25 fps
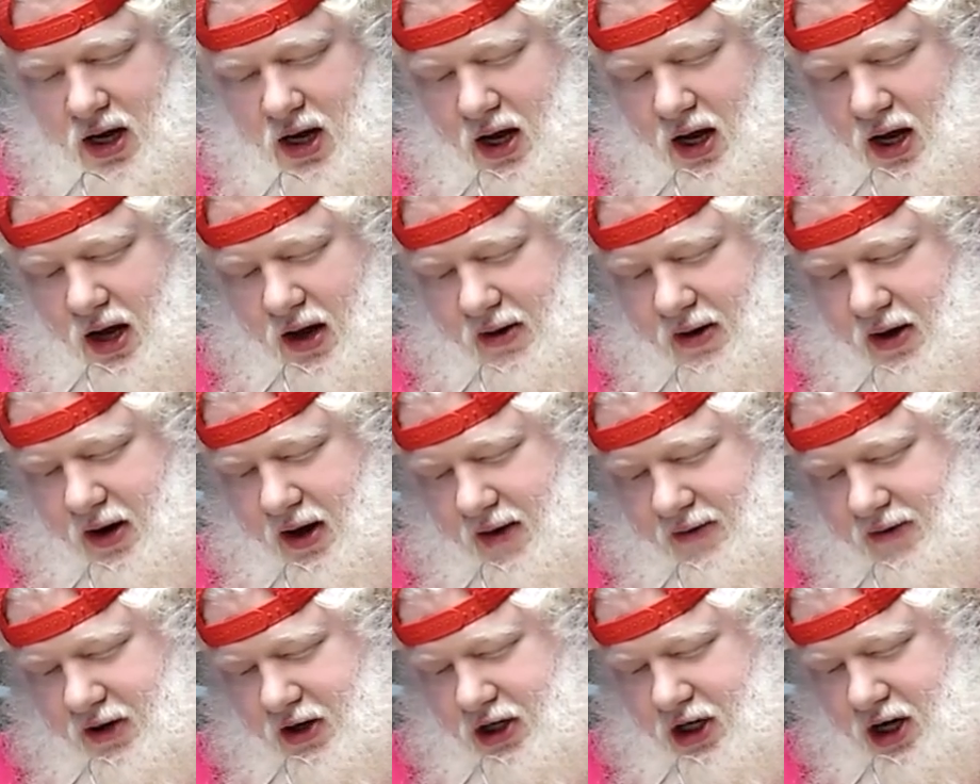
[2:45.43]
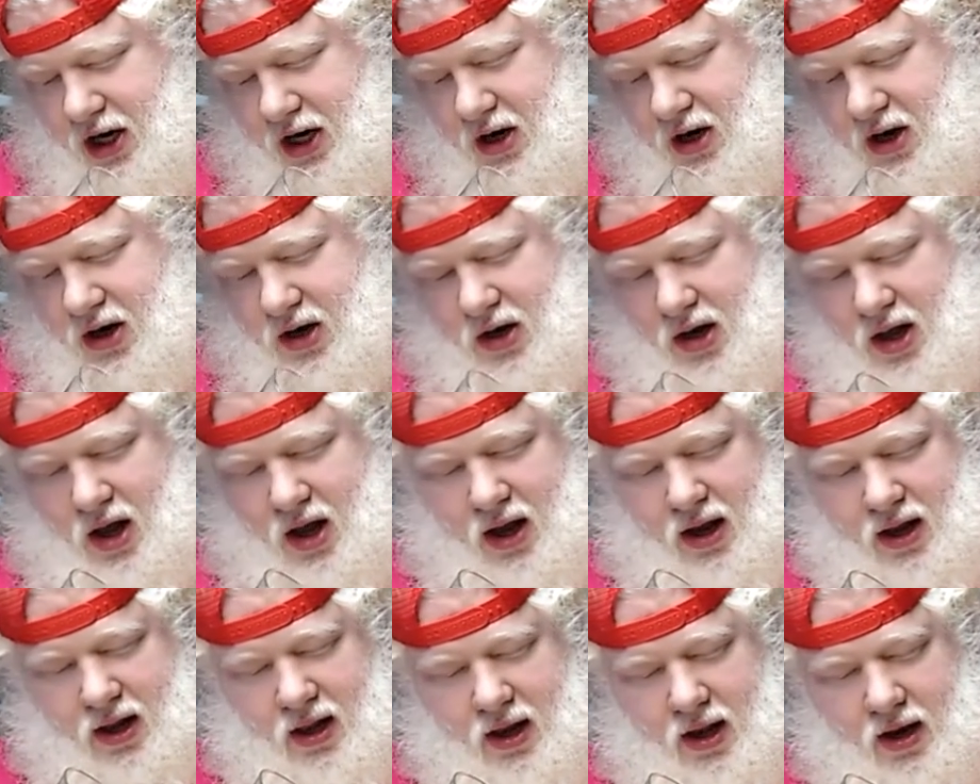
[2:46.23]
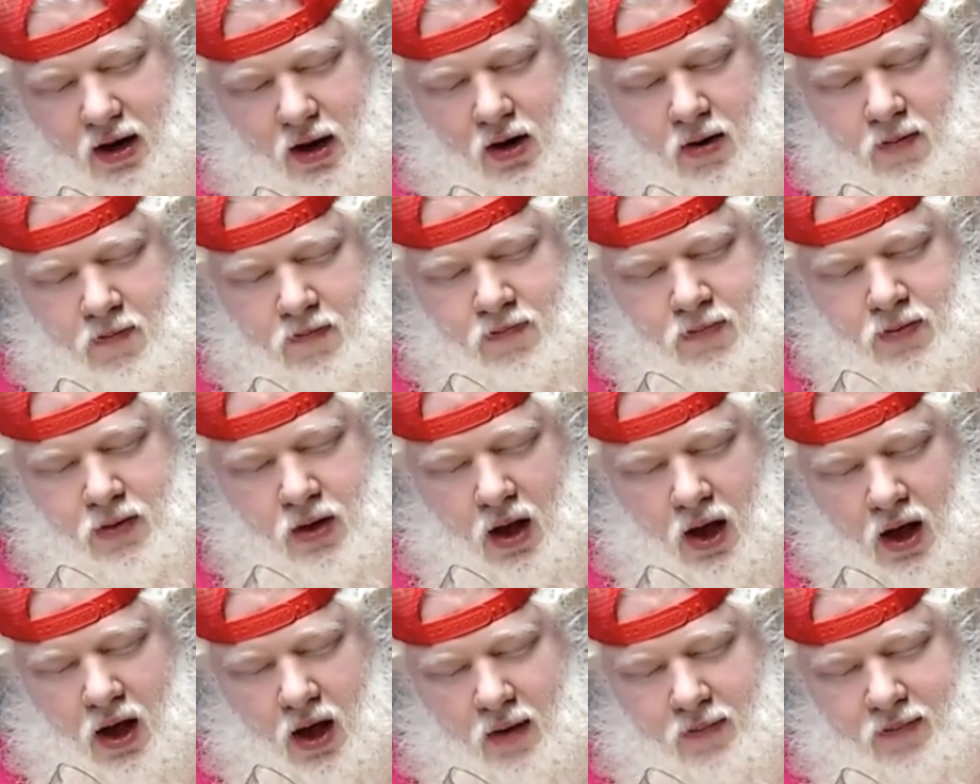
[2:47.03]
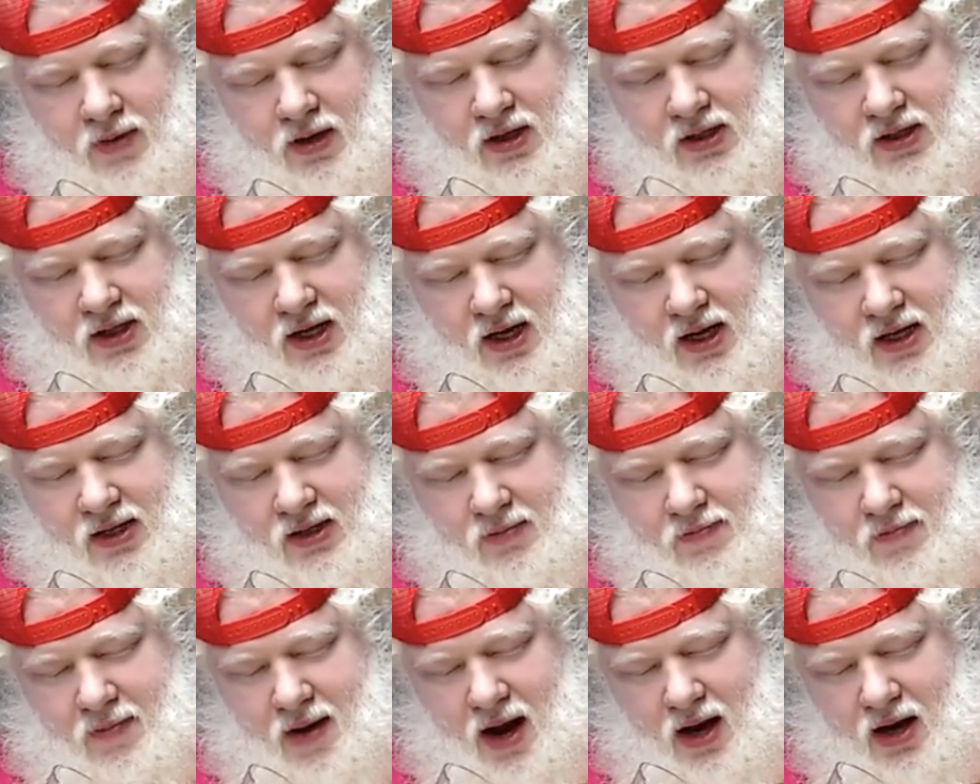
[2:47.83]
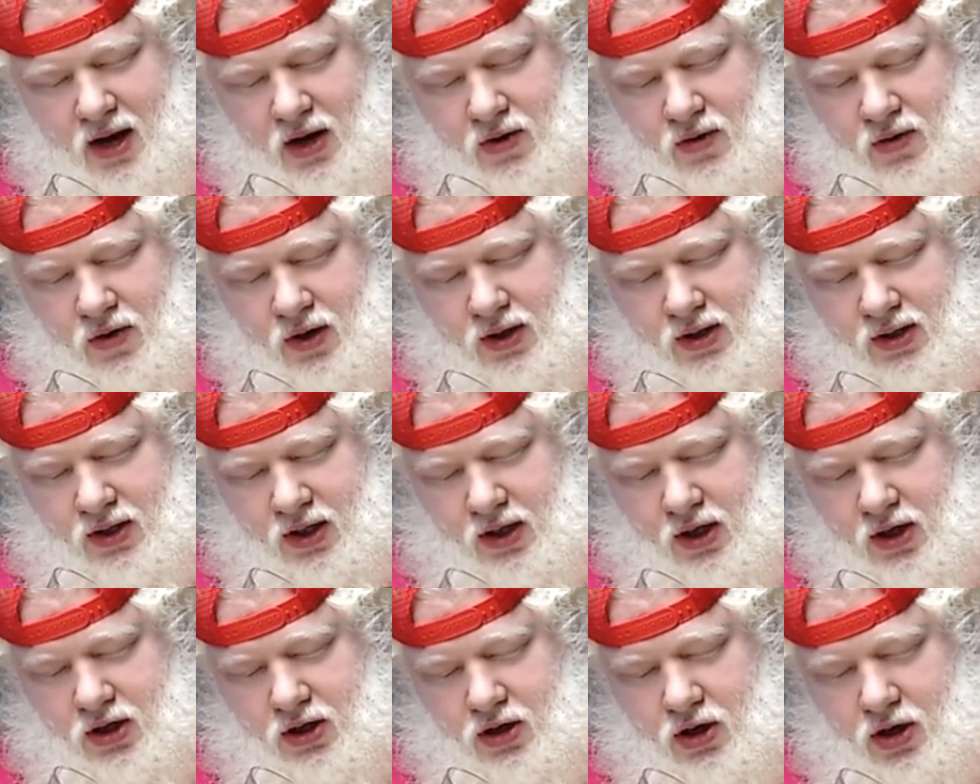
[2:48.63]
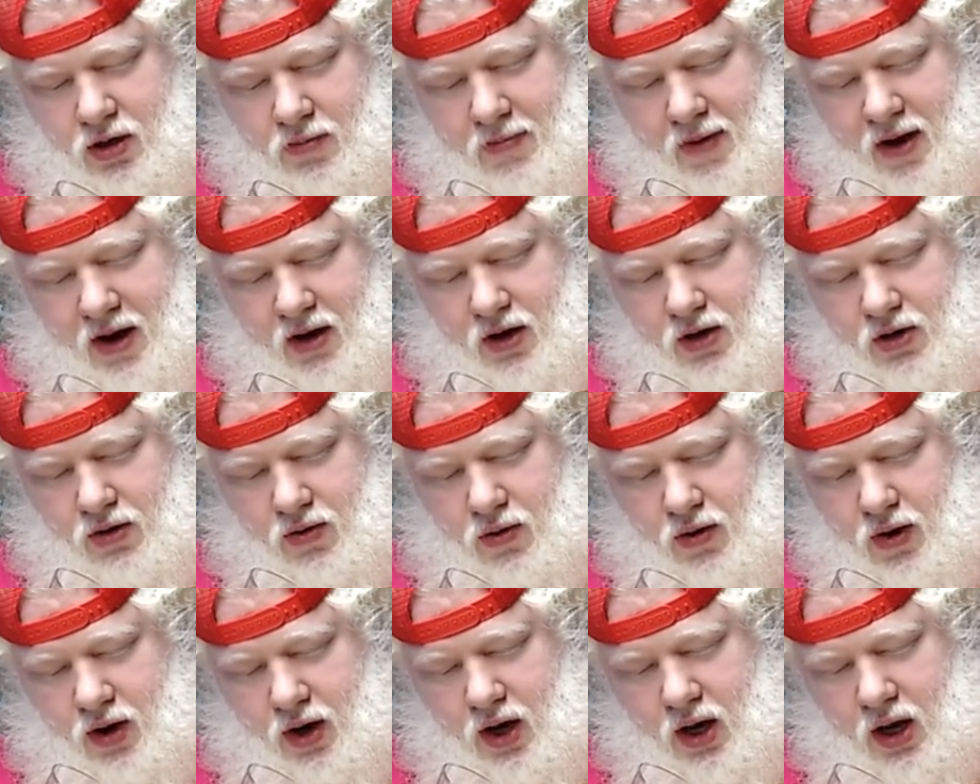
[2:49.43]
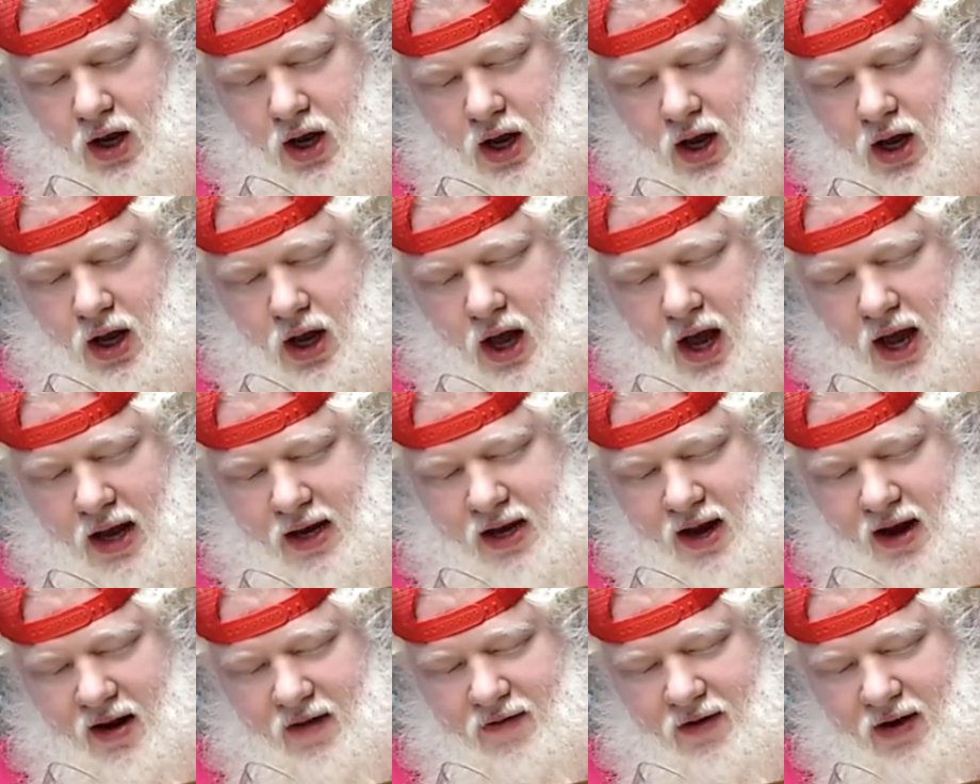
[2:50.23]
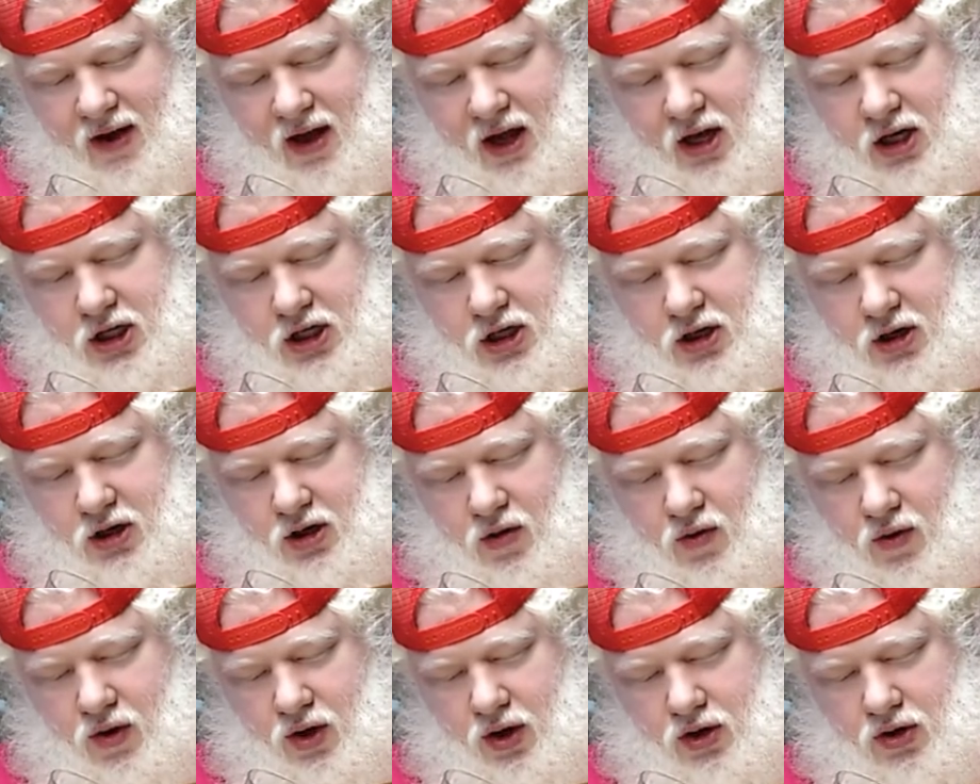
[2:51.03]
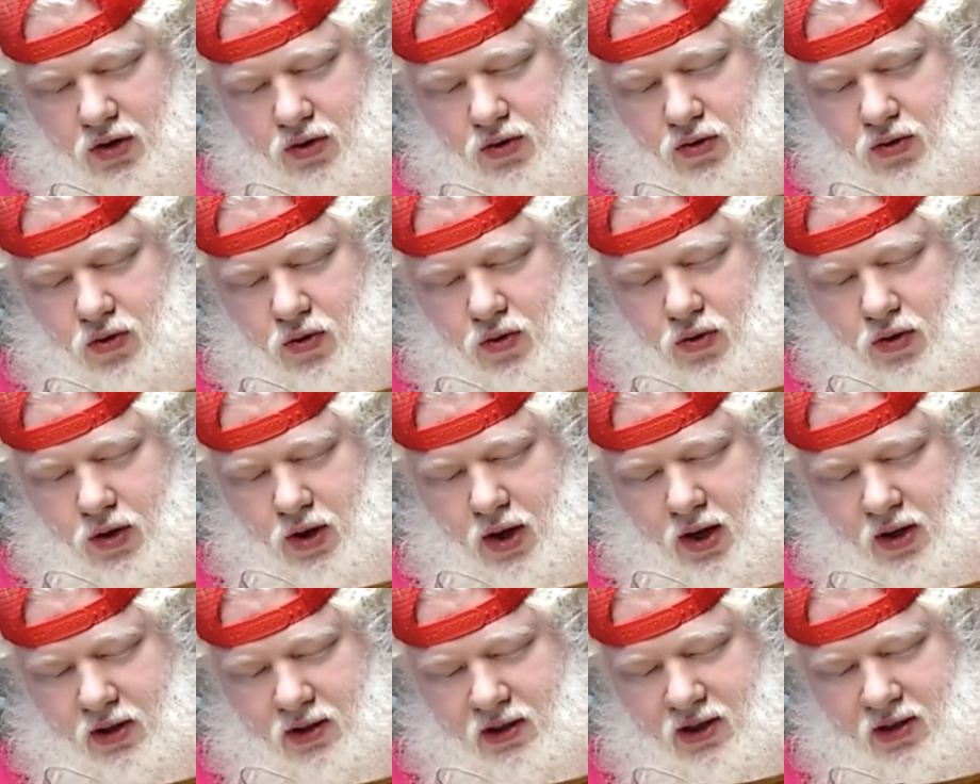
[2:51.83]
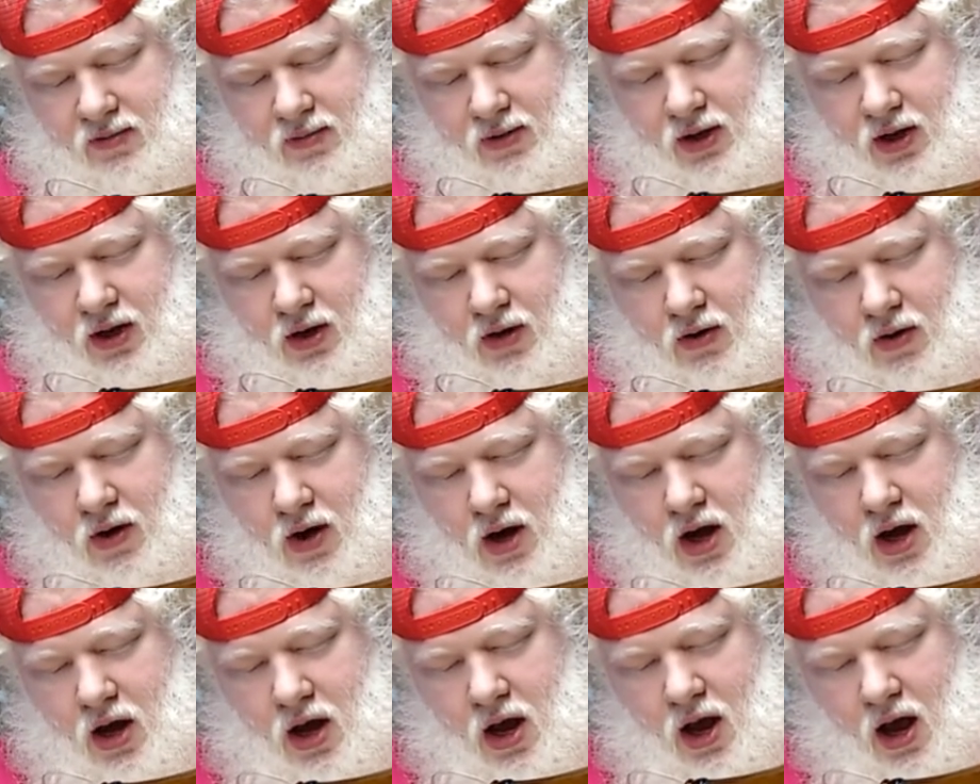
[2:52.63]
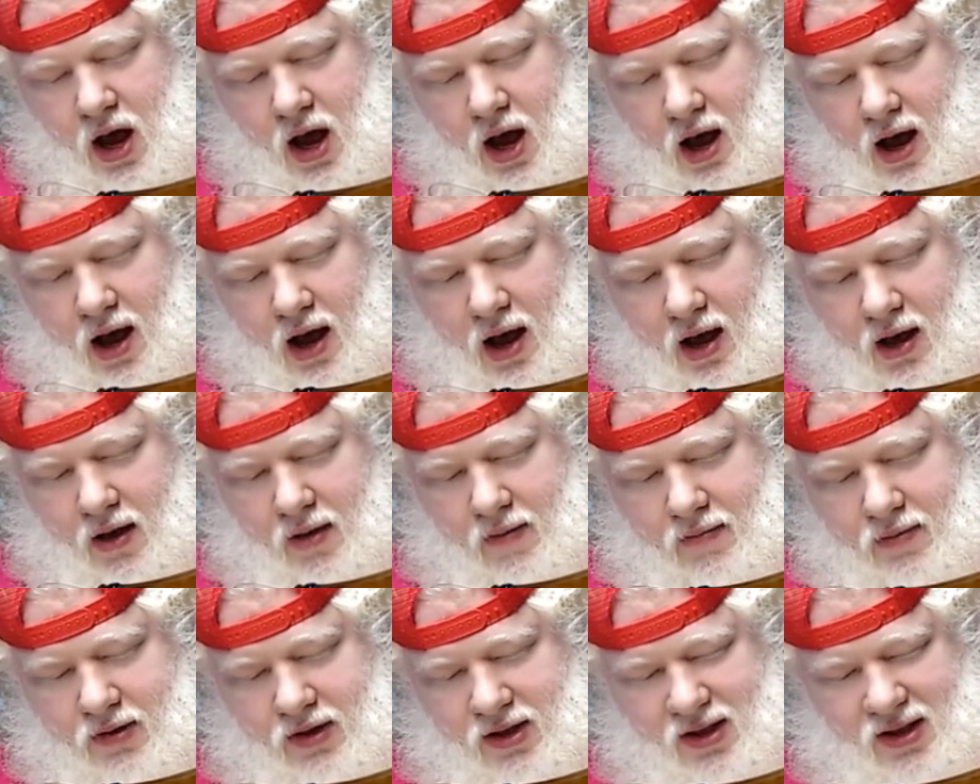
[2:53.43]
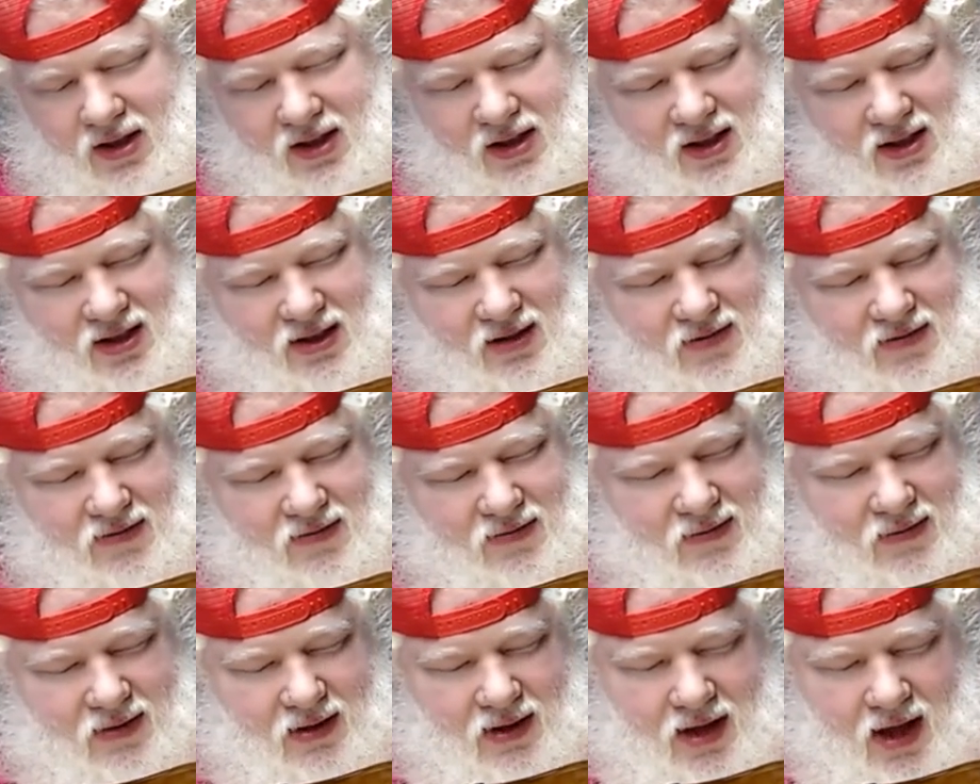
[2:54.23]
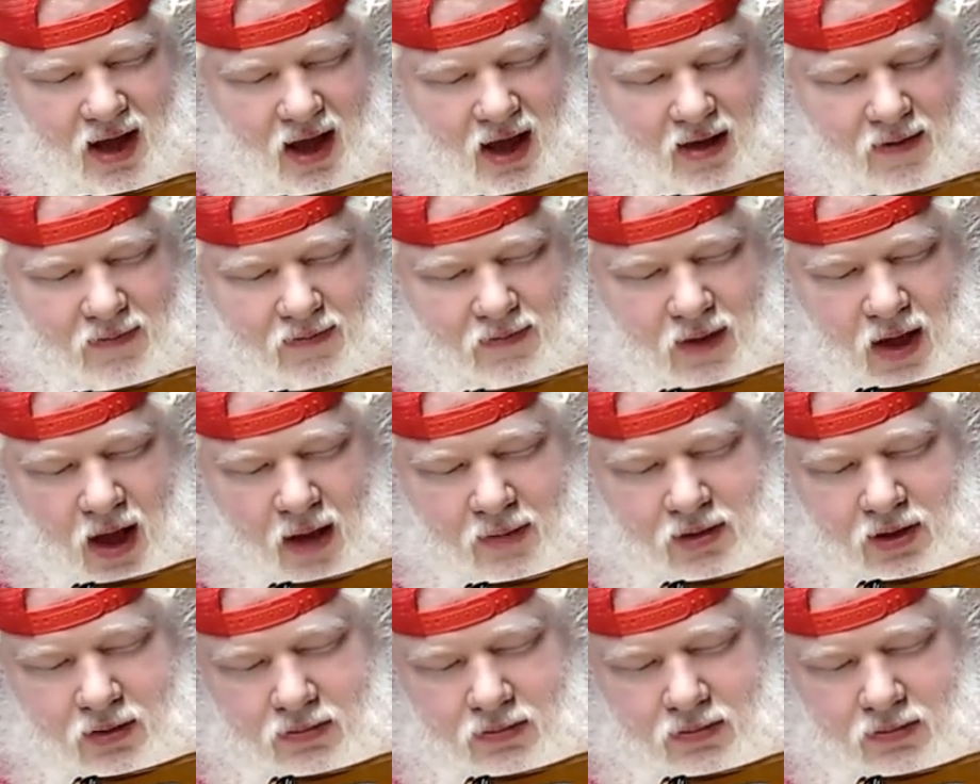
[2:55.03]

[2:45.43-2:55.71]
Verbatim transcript: Uh, I'm going to have to check online later. Uh, because it is a mandatory signature and a mandatory uh, identification according to the LCBO. Uh, but yeah, I'm